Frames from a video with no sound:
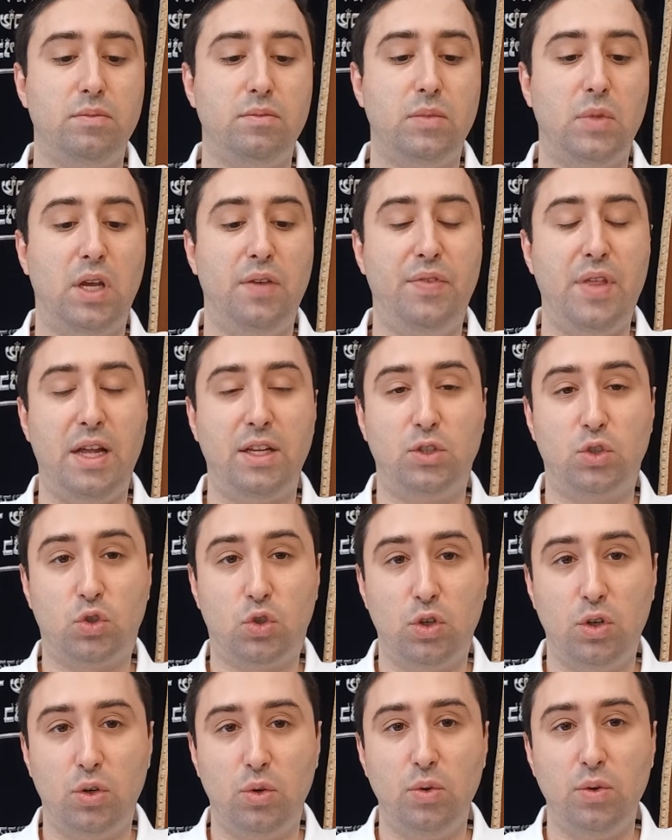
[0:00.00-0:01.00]
That's
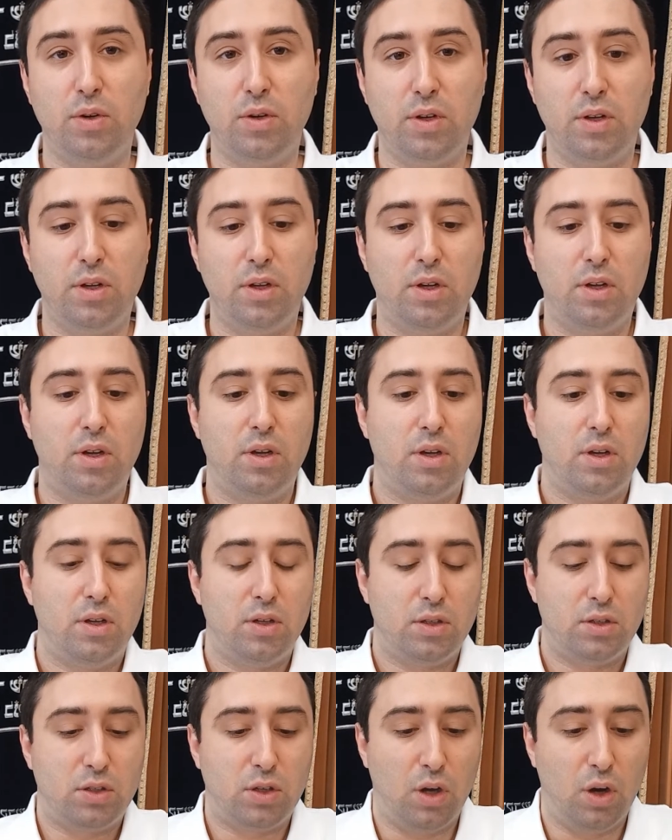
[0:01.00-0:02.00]
true.
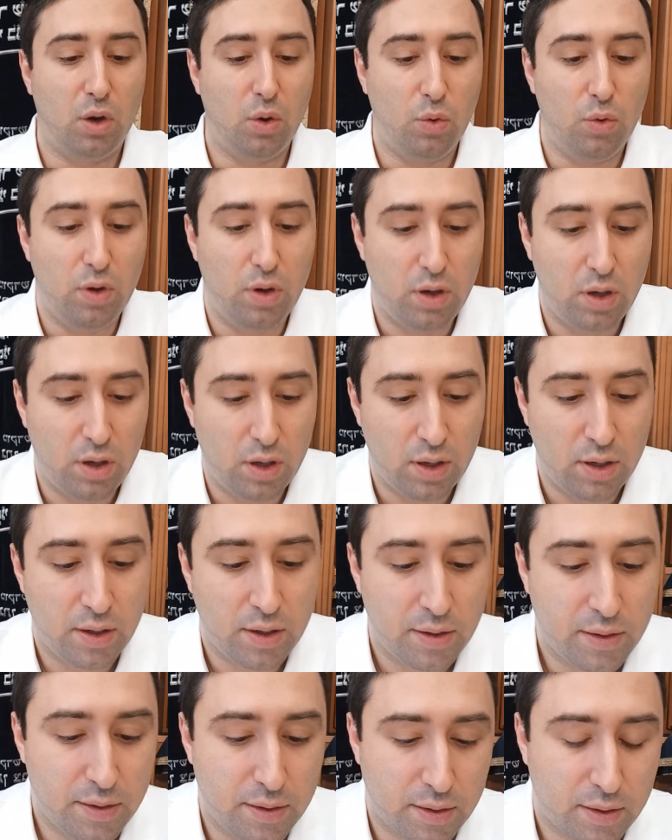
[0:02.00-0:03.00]
So, and